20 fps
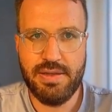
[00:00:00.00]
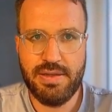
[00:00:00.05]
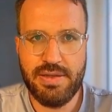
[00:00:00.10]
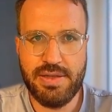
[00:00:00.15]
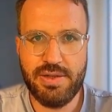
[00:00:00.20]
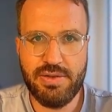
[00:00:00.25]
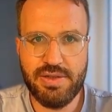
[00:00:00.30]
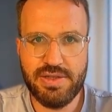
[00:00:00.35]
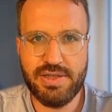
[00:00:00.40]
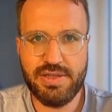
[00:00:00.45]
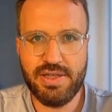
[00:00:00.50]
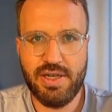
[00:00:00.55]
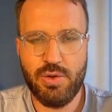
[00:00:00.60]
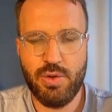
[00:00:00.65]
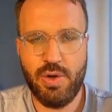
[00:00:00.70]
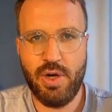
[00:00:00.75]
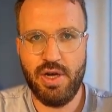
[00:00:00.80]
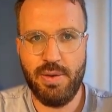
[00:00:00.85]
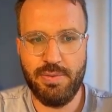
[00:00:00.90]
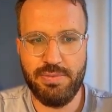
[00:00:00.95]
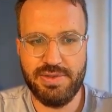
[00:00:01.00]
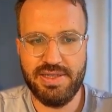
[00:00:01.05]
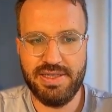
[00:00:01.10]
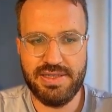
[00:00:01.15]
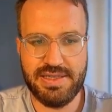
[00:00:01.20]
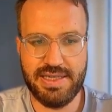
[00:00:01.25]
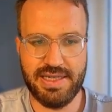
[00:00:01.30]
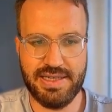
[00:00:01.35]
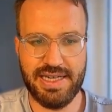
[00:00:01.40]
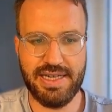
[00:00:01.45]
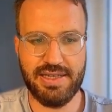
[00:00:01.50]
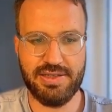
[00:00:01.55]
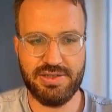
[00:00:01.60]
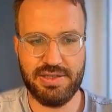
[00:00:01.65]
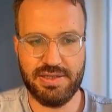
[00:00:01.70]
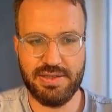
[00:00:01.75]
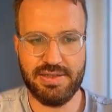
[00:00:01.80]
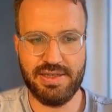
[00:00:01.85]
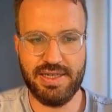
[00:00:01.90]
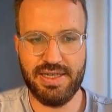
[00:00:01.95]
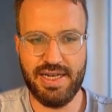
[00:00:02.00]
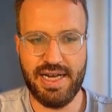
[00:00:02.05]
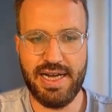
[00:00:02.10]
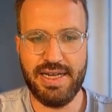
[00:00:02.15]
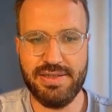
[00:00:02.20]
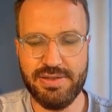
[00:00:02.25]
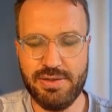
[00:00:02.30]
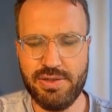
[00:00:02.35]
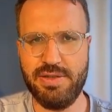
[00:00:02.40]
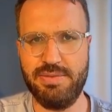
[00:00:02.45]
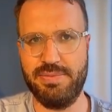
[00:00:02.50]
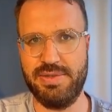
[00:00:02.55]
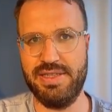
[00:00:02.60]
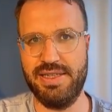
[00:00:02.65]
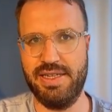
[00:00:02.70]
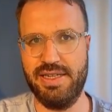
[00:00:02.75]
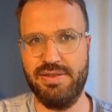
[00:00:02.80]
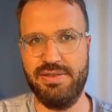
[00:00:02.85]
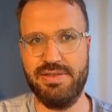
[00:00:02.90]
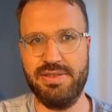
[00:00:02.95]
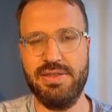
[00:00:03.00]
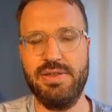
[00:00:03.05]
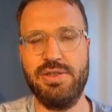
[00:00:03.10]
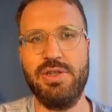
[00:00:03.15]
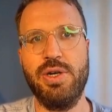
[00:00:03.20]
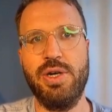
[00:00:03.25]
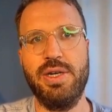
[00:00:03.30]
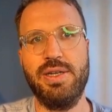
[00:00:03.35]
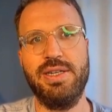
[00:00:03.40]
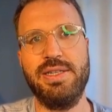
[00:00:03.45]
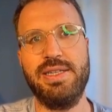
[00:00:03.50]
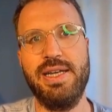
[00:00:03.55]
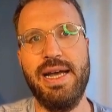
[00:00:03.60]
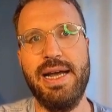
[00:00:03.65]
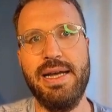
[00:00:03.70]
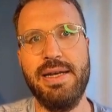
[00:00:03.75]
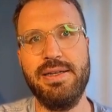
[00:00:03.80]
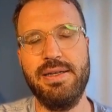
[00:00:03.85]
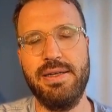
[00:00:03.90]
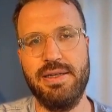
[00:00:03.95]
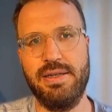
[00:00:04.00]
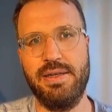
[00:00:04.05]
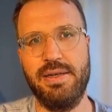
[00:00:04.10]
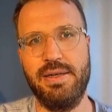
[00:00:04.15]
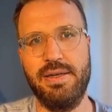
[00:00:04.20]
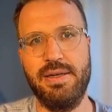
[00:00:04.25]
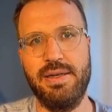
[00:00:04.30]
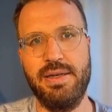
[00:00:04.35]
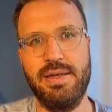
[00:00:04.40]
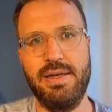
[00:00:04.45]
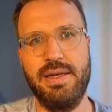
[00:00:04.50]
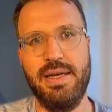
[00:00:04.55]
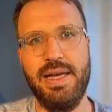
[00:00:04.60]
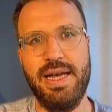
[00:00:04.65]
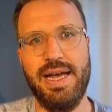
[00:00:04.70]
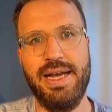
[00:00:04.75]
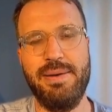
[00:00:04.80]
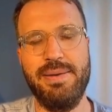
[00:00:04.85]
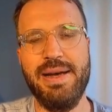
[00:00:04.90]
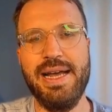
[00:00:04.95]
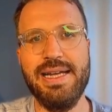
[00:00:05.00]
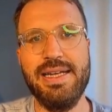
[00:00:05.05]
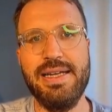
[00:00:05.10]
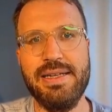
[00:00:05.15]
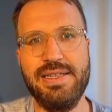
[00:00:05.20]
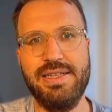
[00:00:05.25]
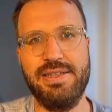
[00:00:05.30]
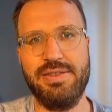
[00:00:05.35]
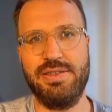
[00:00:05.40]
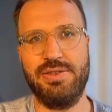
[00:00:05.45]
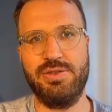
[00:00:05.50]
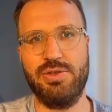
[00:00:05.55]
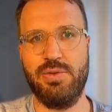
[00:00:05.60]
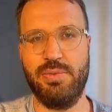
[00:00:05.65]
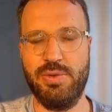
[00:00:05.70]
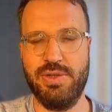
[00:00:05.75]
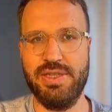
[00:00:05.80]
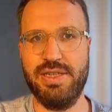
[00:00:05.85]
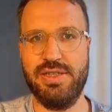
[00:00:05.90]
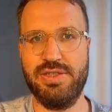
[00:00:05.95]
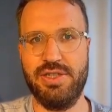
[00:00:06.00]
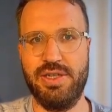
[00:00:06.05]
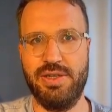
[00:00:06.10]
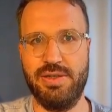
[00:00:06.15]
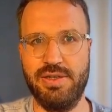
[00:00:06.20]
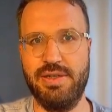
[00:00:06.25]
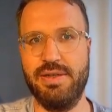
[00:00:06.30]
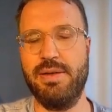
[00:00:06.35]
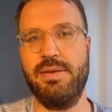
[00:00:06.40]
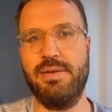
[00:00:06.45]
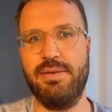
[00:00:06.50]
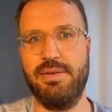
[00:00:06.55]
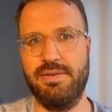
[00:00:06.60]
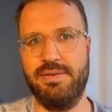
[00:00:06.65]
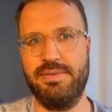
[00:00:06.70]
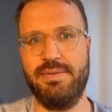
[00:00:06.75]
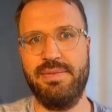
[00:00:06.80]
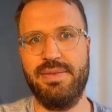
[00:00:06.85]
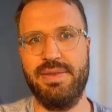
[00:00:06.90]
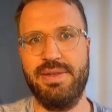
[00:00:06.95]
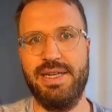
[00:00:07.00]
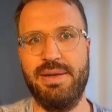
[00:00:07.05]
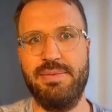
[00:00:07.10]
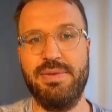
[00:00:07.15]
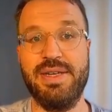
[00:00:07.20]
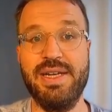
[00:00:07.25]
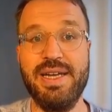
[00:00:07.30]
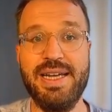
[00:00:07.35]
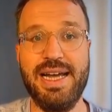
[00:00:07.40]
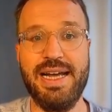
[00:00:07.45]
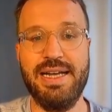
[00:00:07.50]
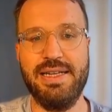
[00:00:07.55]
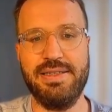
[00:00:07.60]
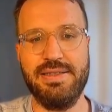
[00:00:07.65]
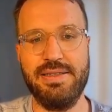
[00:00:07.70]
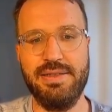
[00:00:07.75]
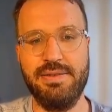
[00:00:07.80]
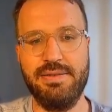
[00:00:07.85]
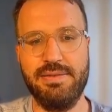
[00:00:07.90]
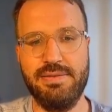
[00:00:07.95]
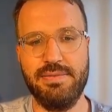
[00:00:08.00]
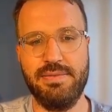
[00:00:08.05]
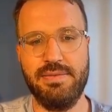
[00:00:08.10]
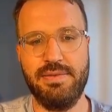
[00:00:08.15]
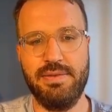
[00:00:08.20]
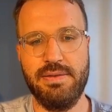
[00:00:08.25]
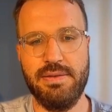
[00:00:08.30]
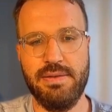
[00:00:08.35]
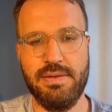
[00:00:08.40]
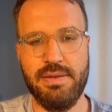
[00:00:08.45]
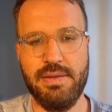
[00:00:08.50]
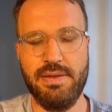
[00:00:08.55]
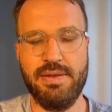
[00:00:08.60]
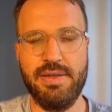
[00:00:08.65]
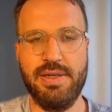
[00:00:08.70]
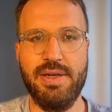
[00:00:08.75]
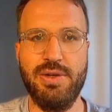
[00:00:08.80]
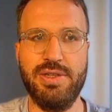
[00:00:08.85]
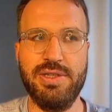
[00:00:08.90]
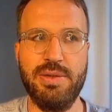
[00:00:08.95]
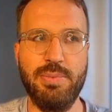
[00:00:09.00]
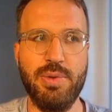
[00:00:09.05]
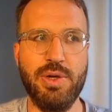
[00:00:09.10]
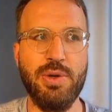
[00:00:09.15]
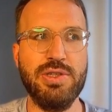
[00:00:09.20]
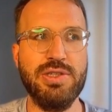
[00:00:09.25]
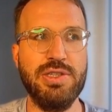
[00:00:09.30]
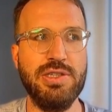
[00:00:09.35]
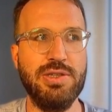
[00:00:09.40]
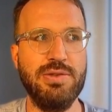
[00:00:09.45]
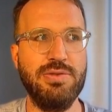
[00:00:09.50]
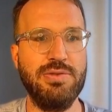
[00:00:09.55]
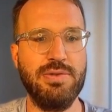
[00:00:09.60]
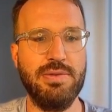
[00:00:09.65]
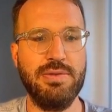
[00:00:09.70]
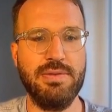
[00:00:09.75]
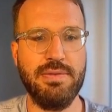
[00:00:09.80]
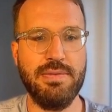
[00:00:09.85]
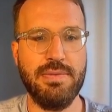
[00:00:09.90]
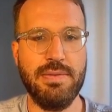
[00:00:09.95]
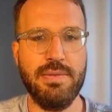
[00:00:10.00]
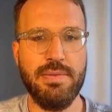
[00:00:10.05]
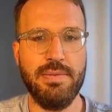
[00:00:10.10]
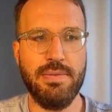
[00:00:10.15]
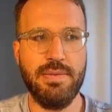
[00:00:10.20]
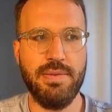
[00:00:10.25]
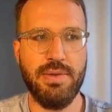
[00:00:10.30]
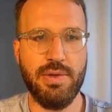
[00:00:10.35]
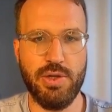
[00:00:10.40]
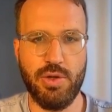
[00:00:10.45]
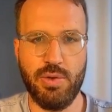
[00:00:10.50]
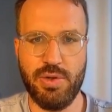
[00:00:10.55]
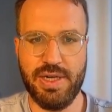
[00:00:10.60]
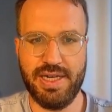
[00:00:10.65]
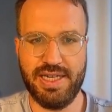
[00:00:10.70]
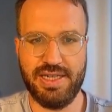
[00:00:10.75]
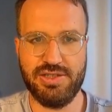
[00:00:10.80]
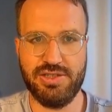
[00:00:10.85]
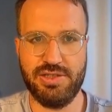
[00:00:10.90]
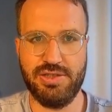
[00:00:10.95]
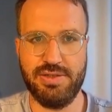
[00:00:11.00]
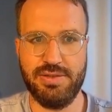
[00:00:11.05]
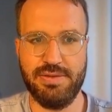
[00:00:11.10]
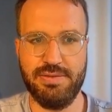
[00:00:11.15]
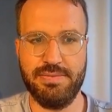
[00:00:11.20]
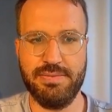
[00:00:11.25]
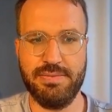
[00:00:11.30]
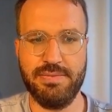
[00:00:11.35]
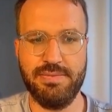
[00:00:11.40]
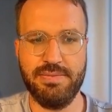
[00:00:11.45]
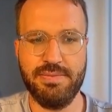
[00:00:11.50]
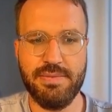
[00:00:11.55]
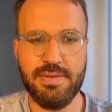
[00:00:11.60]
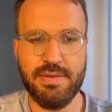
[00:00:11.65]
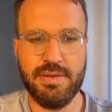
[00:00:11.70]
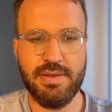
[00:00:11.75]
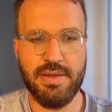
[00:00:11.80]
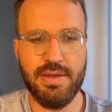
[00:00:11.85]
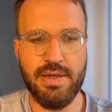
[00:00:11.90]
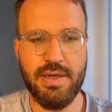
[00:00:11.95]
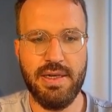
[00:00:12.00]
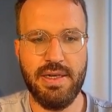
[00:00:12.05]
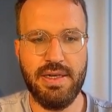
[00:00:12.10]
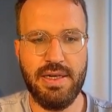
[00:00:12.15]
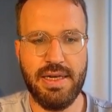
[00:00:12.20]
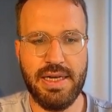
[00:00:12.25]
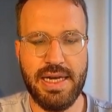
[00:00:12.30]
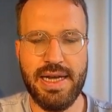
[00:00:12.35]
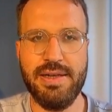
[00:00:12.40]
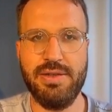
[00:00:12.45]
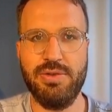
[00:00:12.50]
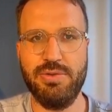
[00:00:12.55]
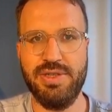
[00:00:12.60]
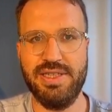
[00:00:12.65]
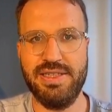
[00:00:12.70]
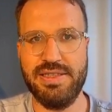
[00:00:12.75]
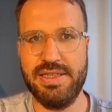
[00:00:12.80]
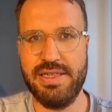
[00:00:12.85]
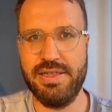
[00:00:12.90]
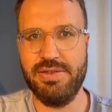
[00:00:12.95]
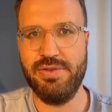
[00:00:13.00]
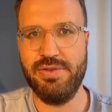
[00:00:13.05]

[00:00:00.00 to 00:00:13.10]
There is no obvious connection that ice cream sales and shark attacks have anything to do with each other. Nevertheless, there is a positive correlation, and the reason is